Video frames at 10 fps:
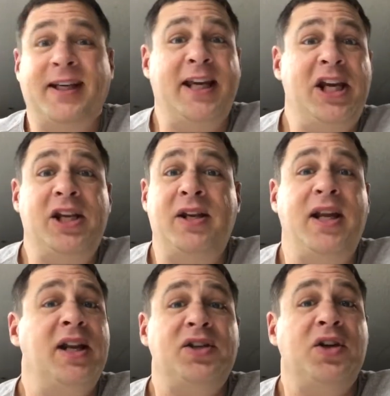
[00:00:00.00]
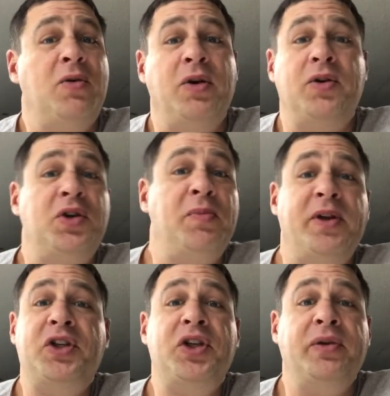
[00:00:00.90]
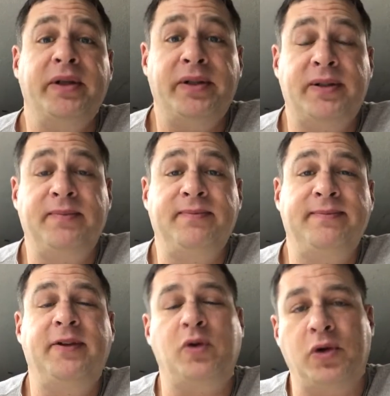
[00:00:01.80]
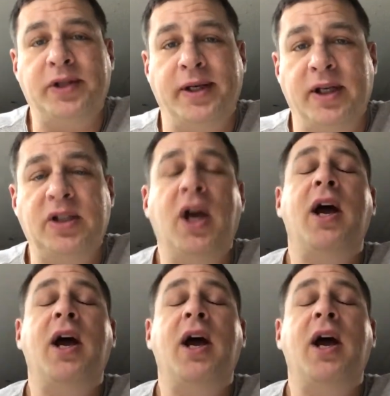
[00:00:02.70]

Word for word: he he doesn't know what two plus two is. Of course he does.